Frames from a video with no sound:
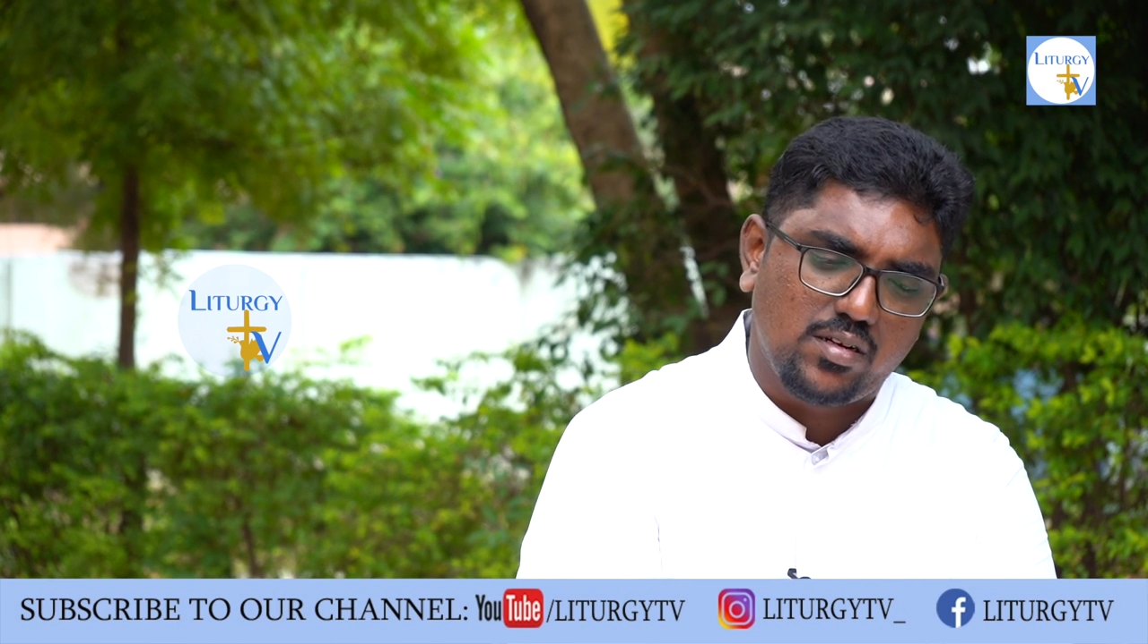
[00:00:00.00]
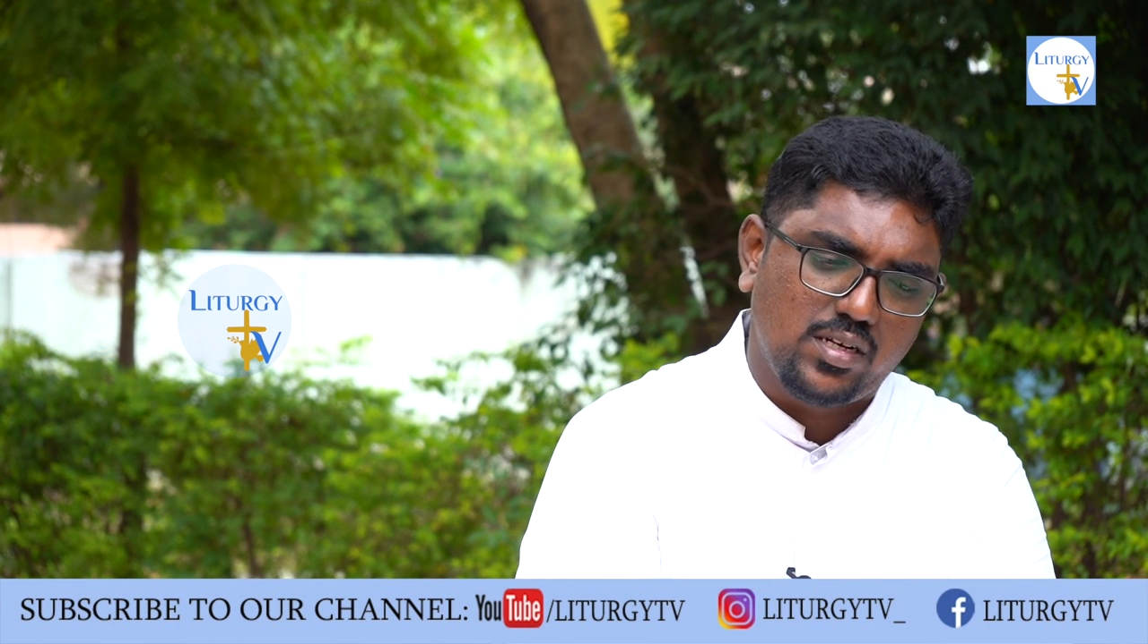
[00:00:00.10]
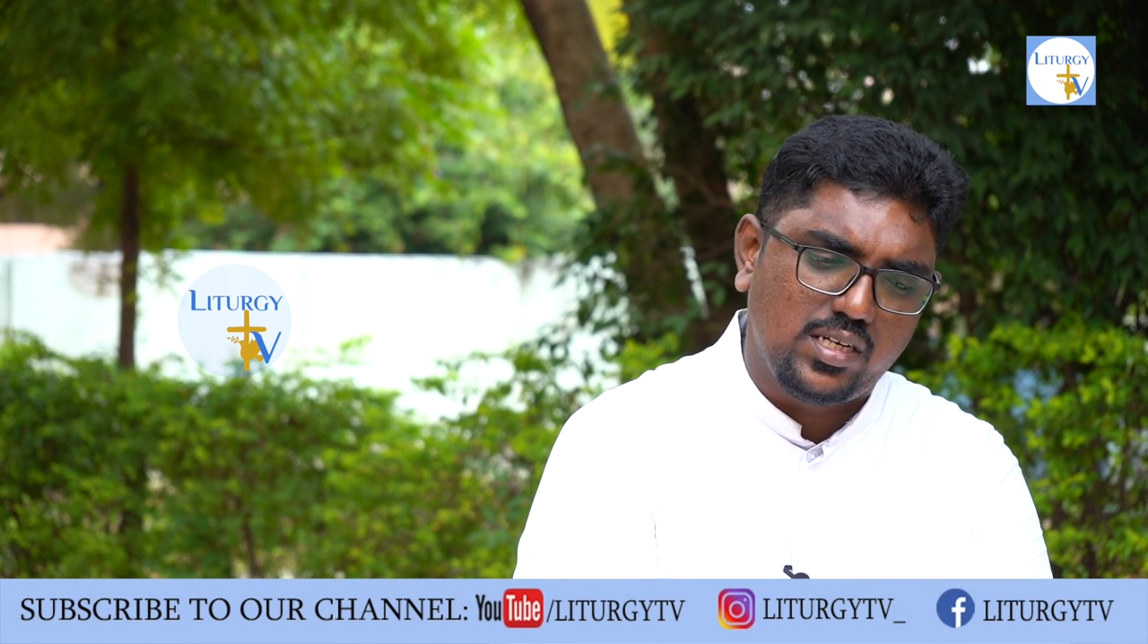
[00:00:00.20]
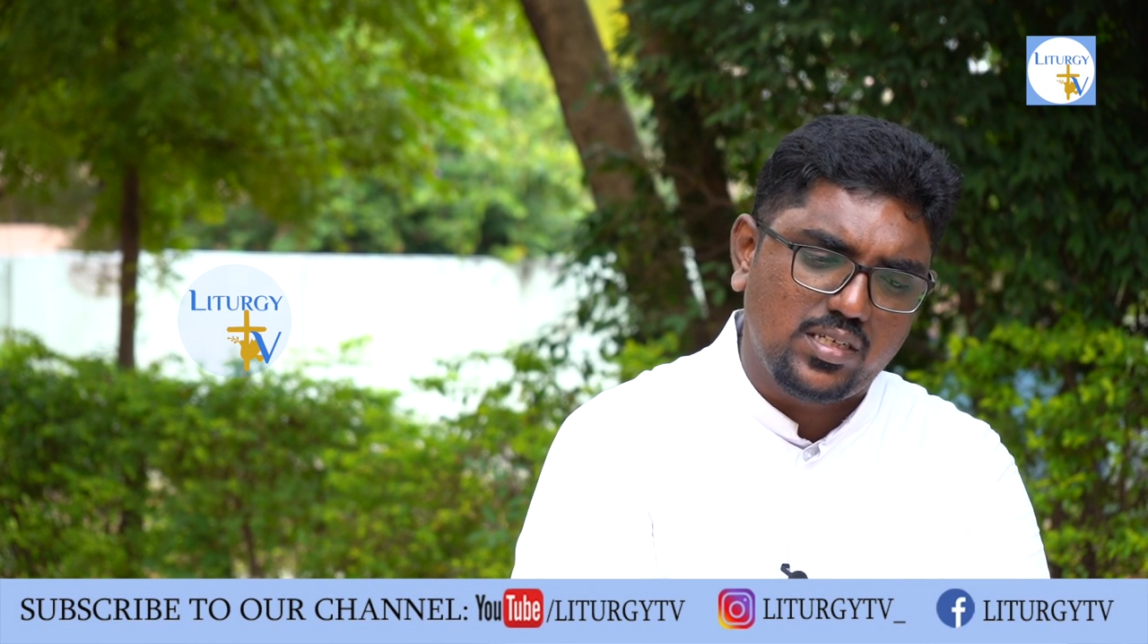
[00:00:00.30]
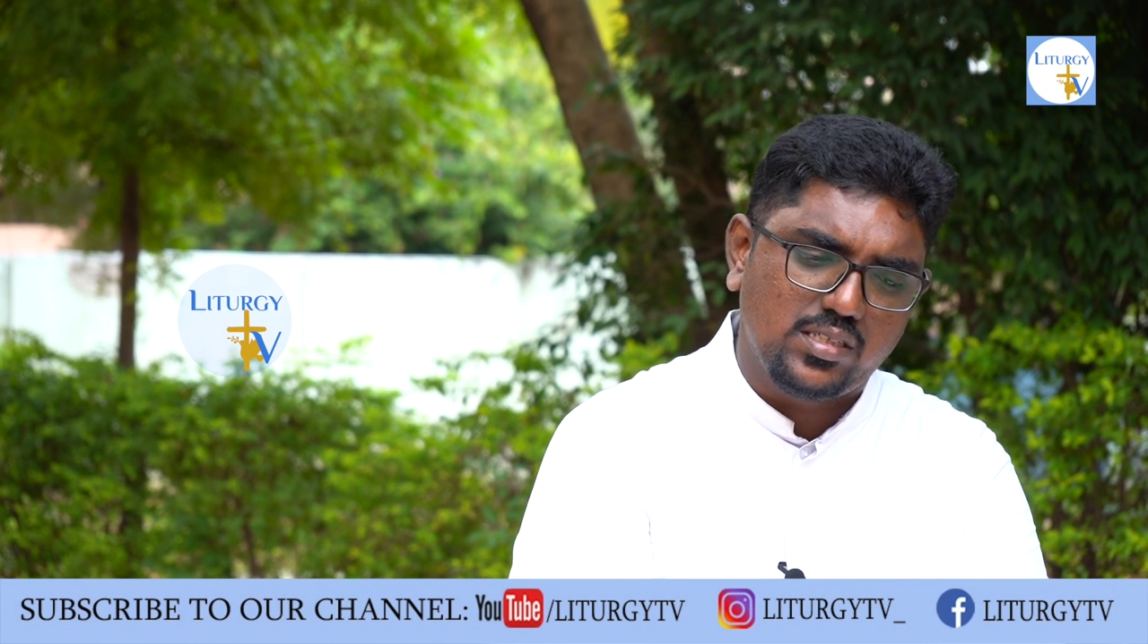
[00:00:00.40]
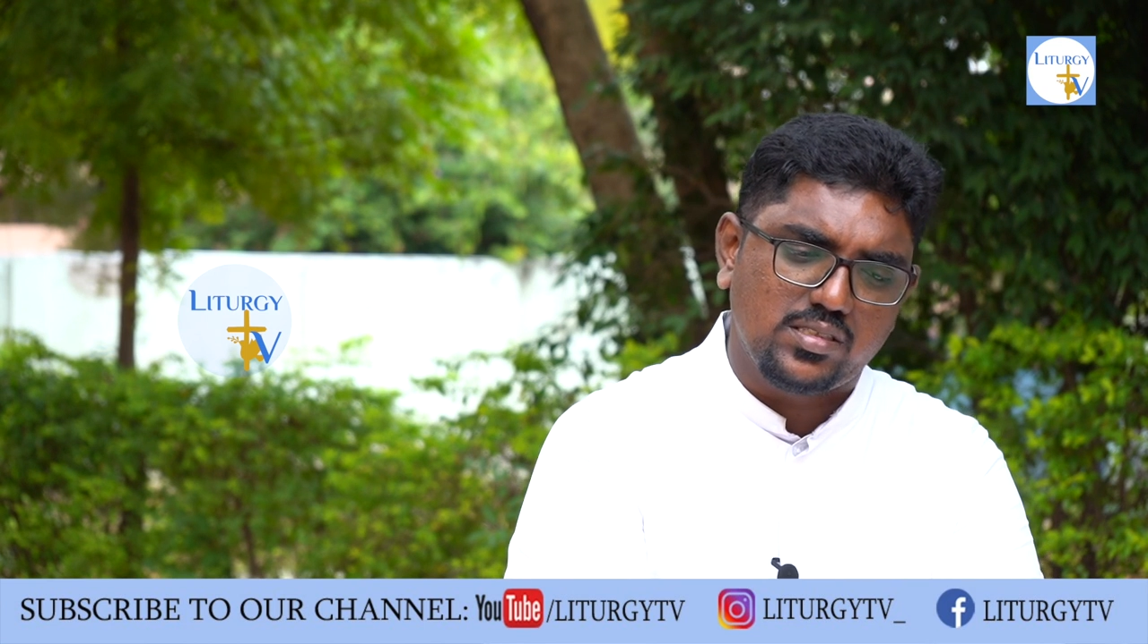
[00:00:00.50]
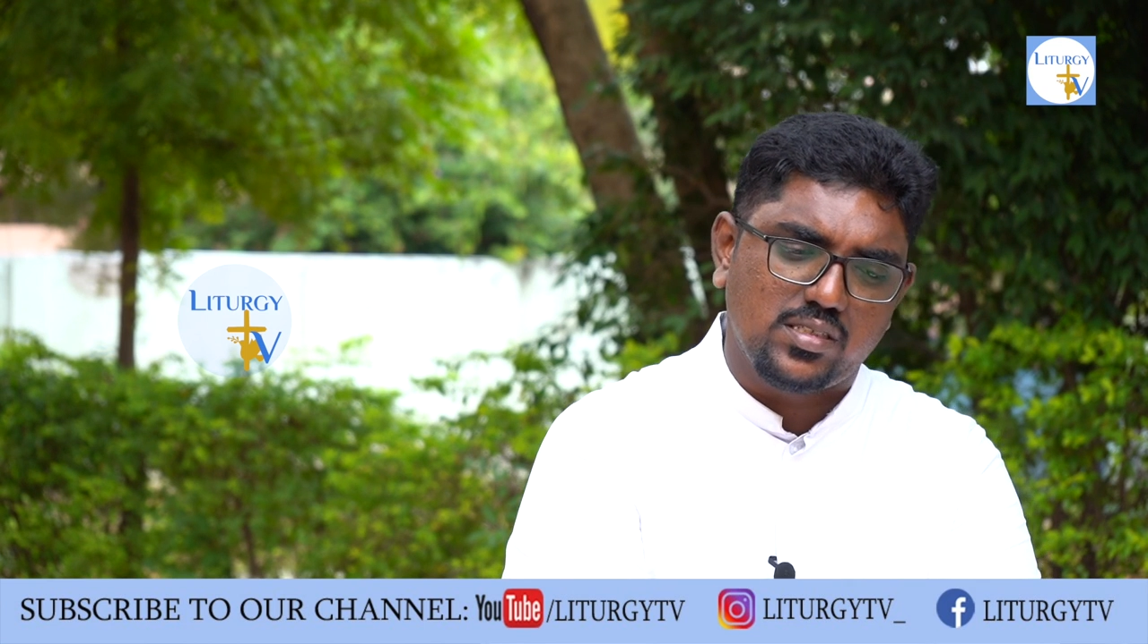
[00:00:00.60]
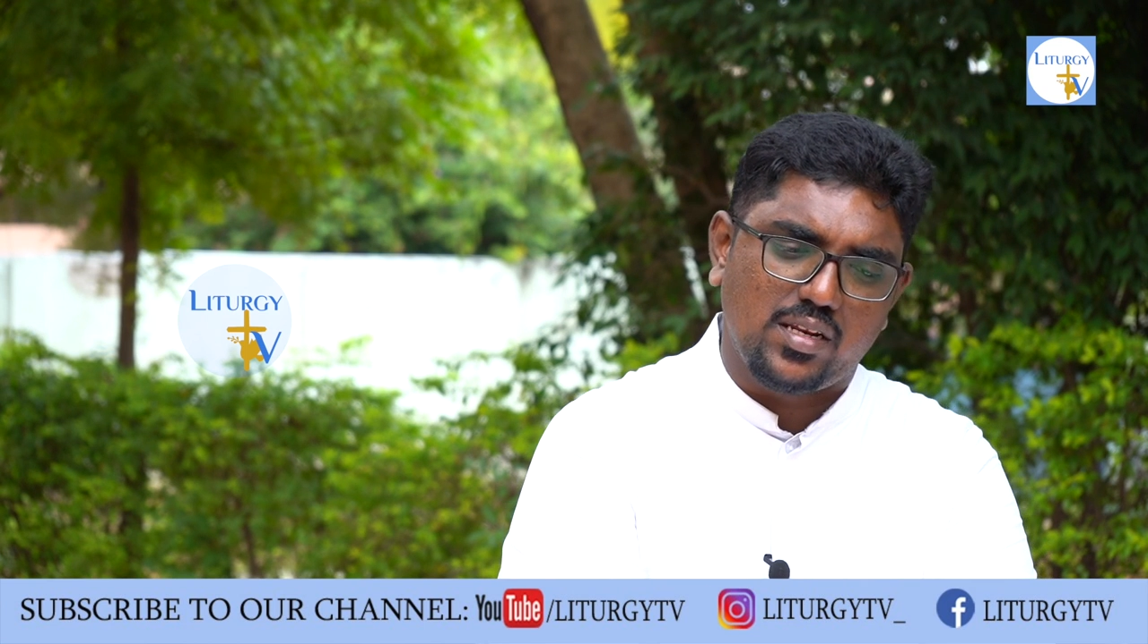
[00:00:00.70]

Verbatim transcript: let us